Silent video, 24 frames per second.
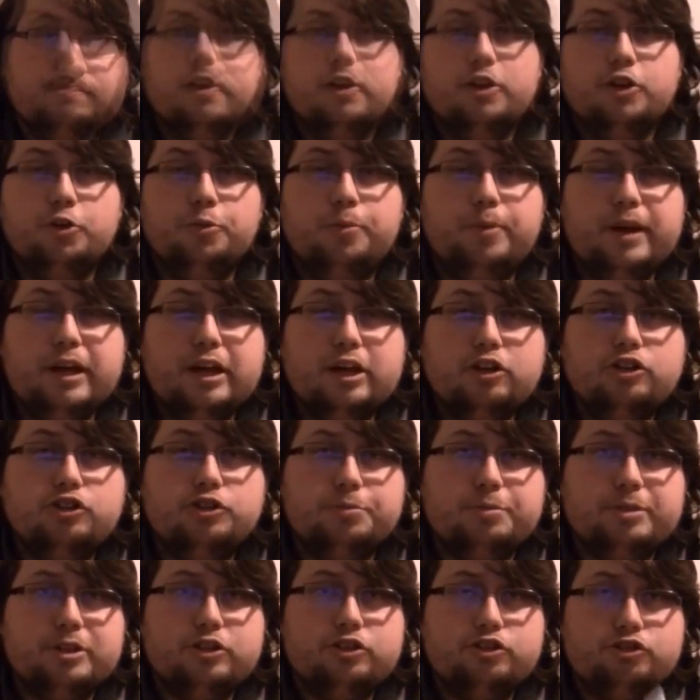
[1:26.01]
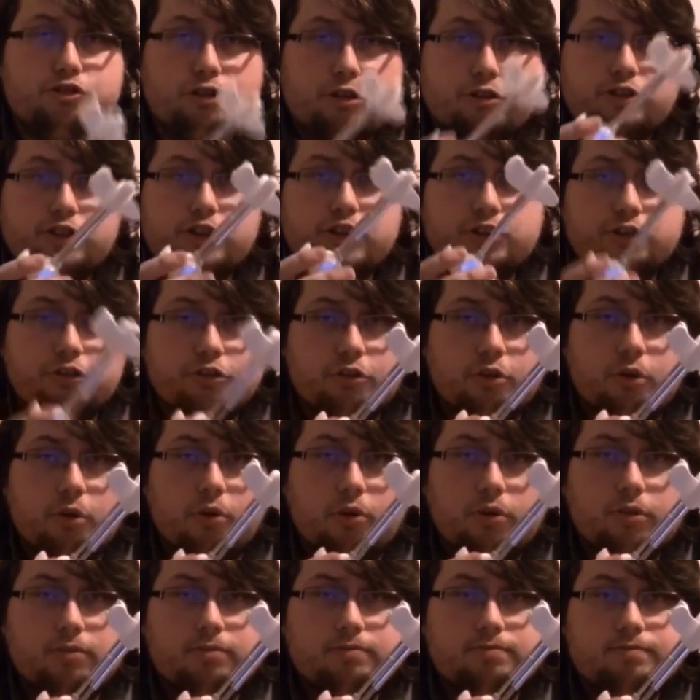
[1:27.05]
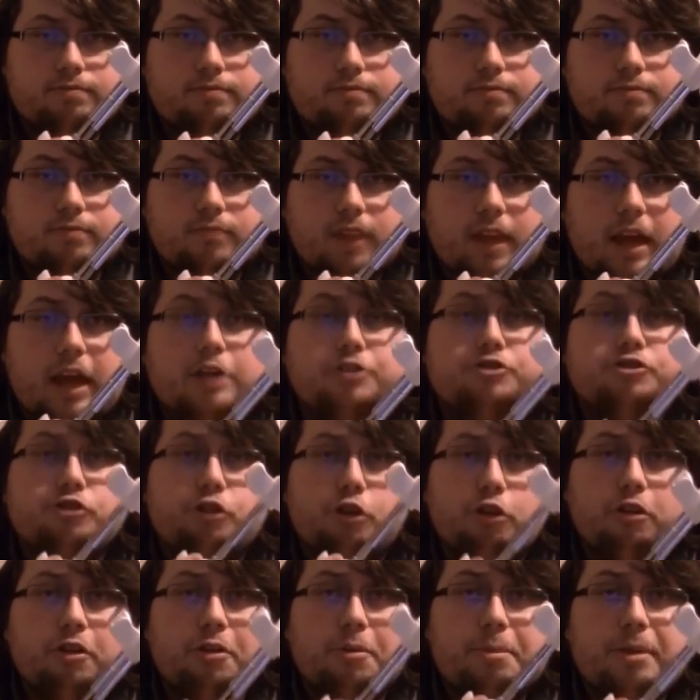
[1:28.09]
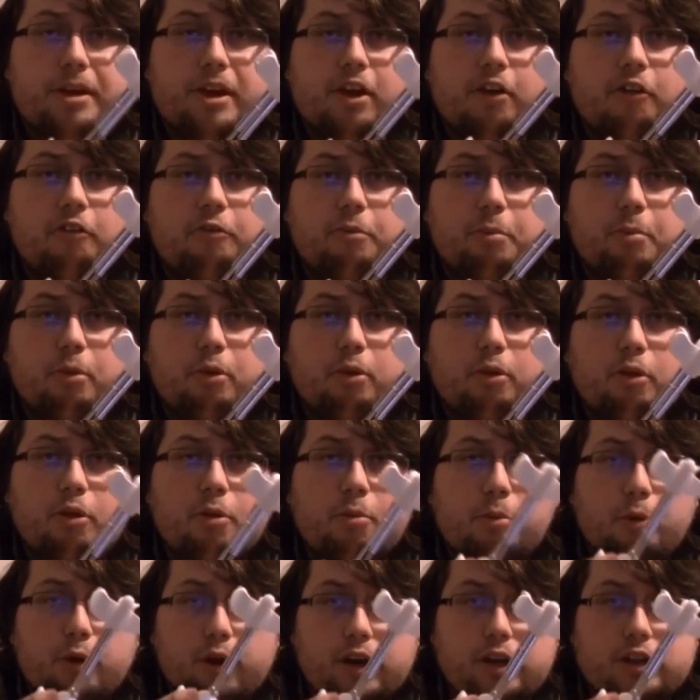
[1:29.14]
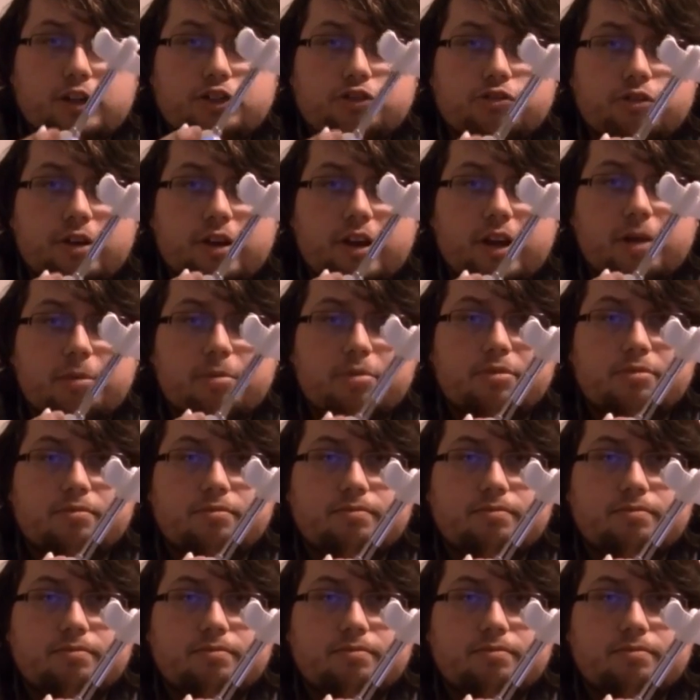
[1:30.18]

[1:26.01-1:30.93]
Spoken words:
Your penis should be stretched at your goal, and should only be comfortable pointing straight up.